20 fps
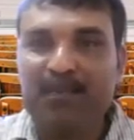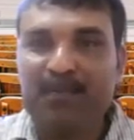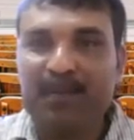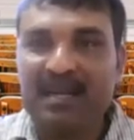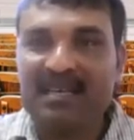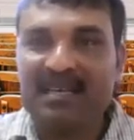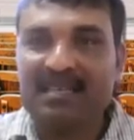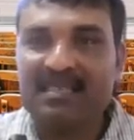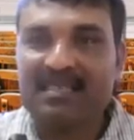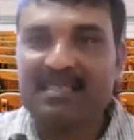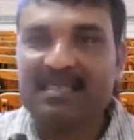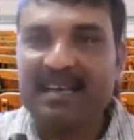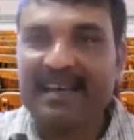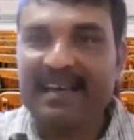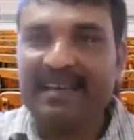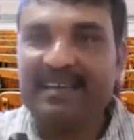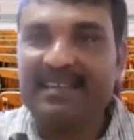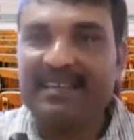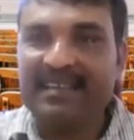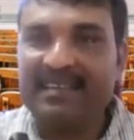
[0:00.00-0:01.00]
plus
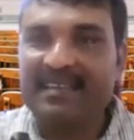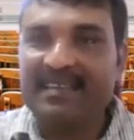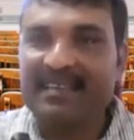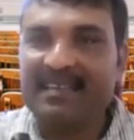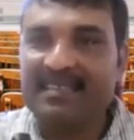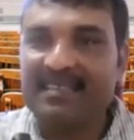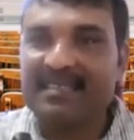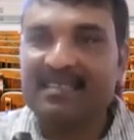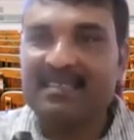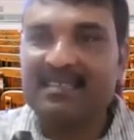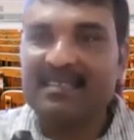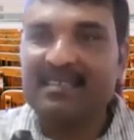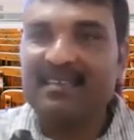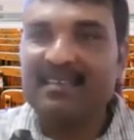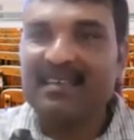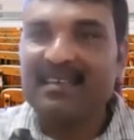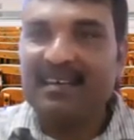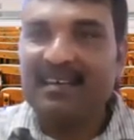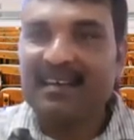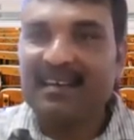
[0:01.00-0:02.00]
sin x,
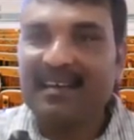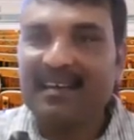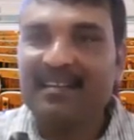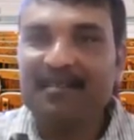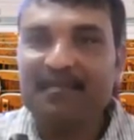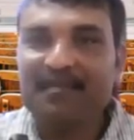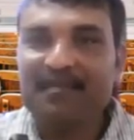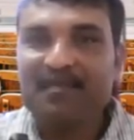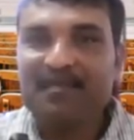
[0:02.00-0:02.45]
right?